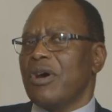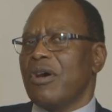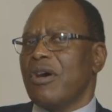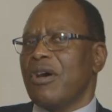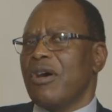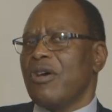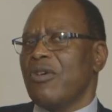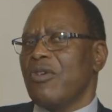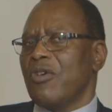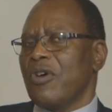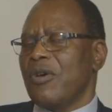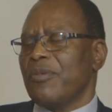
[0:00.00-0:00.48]

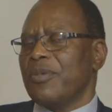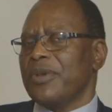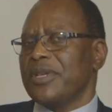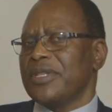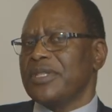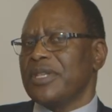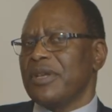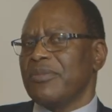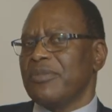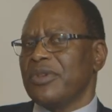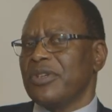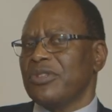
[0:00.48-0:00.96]
So our
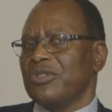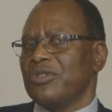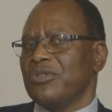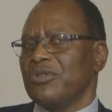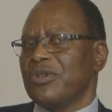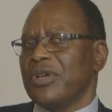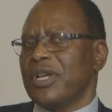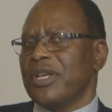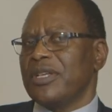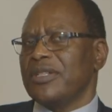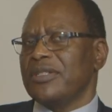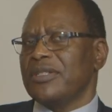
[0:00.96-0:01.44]
hope at
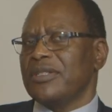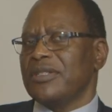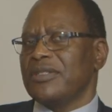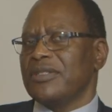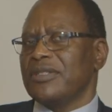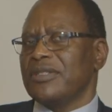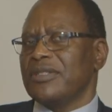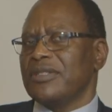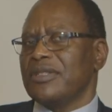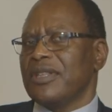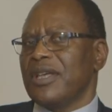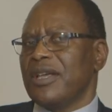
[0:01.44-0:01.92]
Zambia Sugar
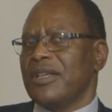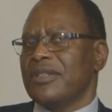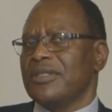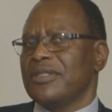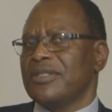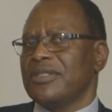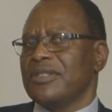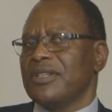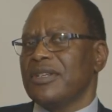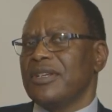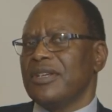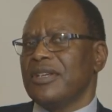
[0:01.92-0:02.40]
is
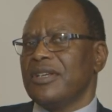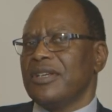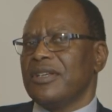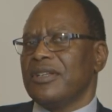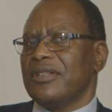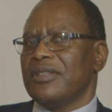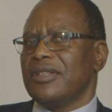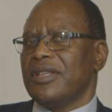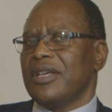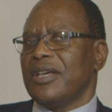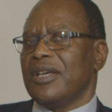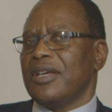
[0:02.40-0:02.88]
that
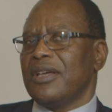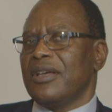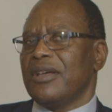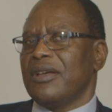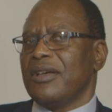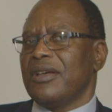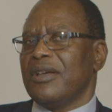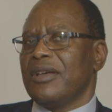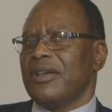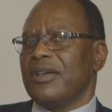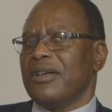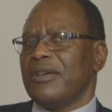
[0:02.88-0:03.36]

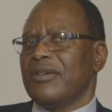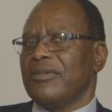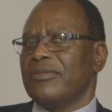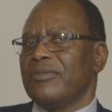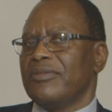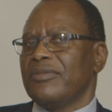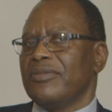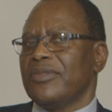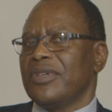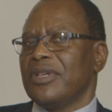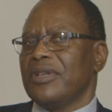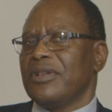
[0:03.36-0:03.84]
the
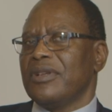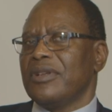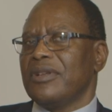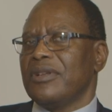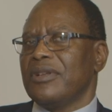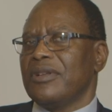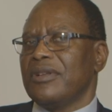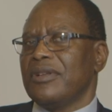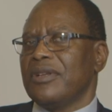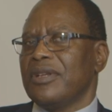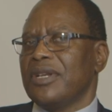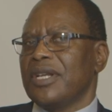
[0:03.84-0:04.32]

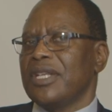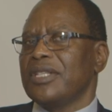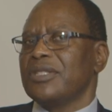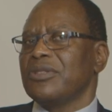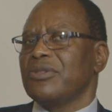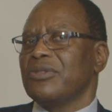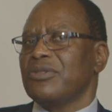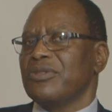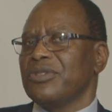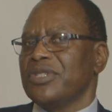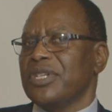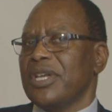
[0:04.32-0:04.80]

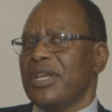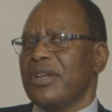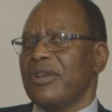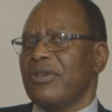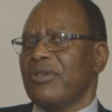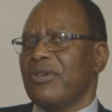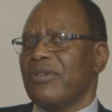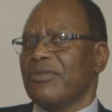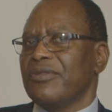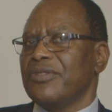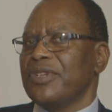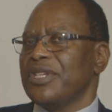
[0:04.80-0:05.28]

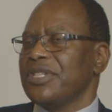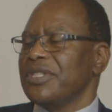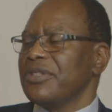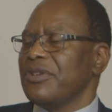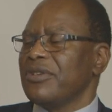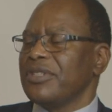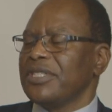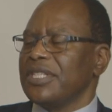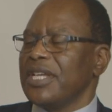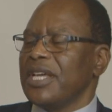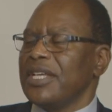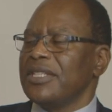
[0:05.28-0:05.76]
resolution of
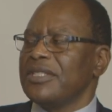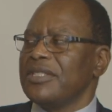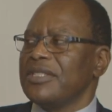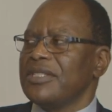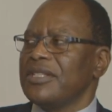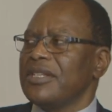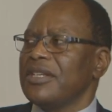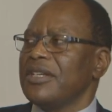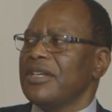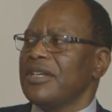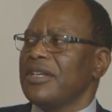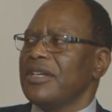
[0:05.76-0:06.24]
national
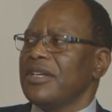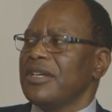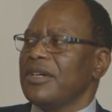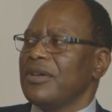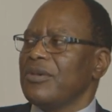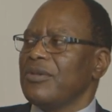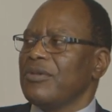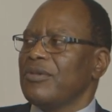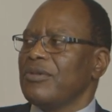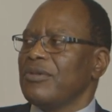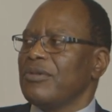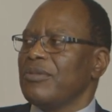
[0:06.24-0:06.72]
debt
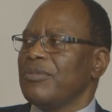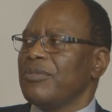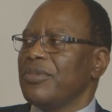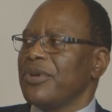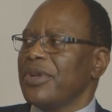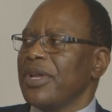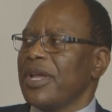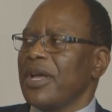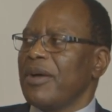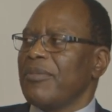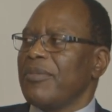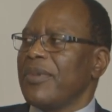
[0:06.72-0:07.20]
mm-hmm.
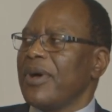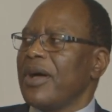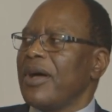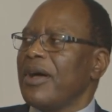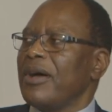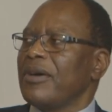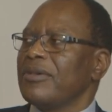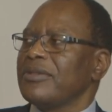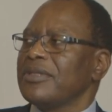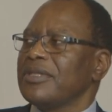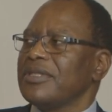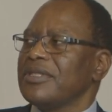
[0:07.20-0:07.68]
will bring
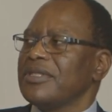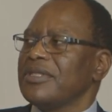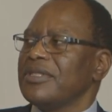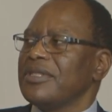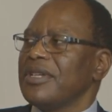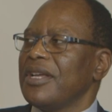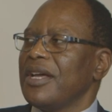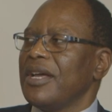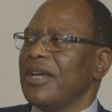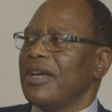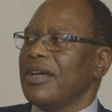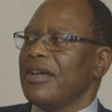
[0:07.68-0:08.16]

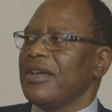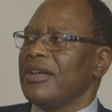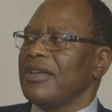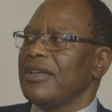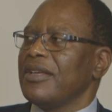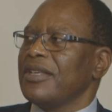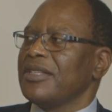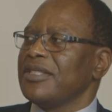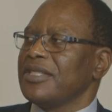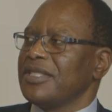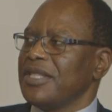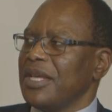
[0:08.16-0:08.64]
about
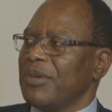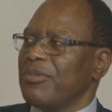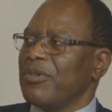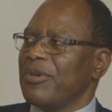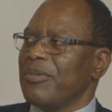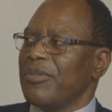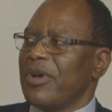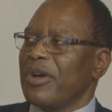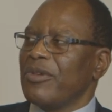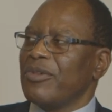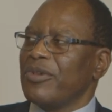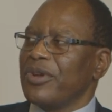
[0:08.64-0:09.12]
a
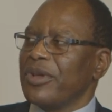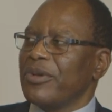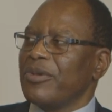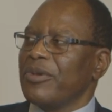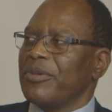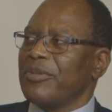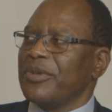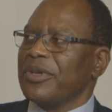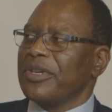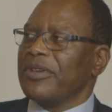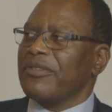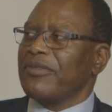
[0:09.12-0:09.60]
stable
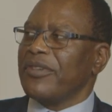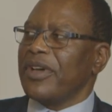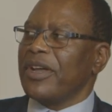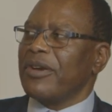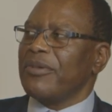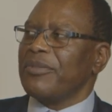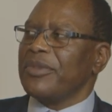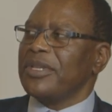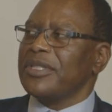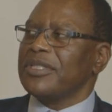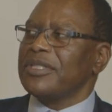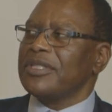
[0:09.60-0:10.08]
macroeconomic
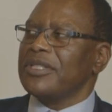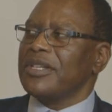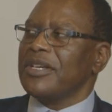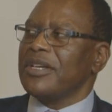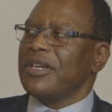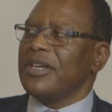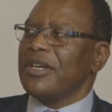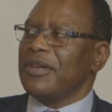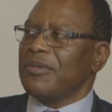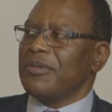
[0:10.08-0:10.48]
environment,